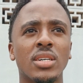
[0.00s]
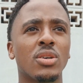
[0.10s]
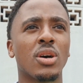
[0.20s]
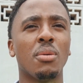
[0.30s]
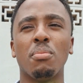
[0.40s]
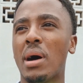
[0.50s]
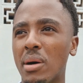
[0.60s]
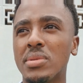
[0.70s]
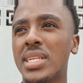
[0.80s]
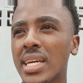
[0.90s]

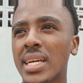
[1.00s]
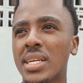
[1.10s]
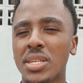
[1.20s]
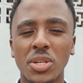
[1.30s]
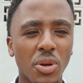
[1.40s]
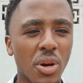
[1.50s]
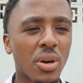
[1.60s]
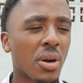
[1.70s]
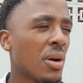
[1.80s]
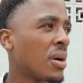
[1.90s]
compounding, you're not
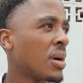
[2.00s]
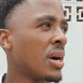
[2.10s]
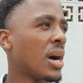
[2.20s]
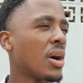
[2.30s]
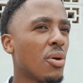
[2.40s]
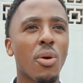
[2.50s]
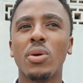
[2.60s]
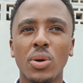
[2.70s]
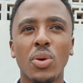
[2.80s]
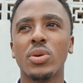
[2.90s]

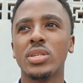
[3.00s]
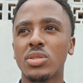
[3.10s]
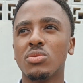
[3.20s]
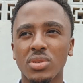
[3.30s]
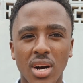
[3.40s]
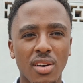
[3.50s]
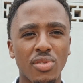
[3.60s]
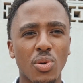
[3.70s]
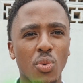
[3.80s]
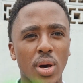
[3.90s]
going to recover
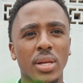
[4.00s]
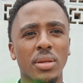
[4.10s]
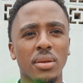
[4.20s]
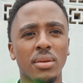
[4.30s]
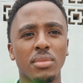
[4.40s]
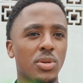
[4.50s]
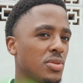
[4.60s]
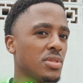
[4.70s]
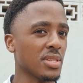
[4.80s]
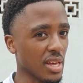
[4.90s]
well because you
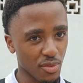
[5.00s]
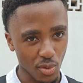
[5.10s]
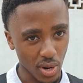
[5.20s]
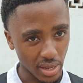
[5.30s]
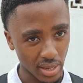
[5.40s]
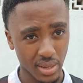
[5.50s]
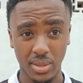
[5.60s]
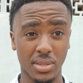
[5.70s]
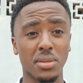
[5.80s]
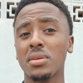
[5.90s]
still have work.
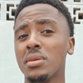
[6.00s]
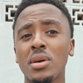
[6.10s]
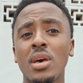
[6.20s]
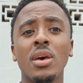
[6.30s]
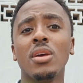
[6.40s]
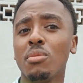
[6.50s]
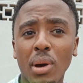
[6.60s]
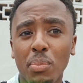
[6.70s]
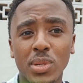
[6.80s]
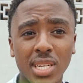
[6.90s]
You
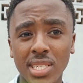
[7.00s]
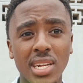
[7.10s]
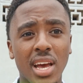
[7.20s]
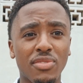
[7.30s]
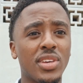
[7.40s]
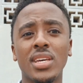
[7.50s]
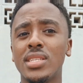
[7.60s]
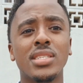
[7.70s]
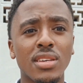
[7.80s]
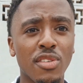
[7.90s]
might potentially have
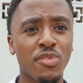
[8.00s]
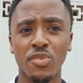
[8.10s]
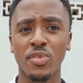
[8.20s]
kids if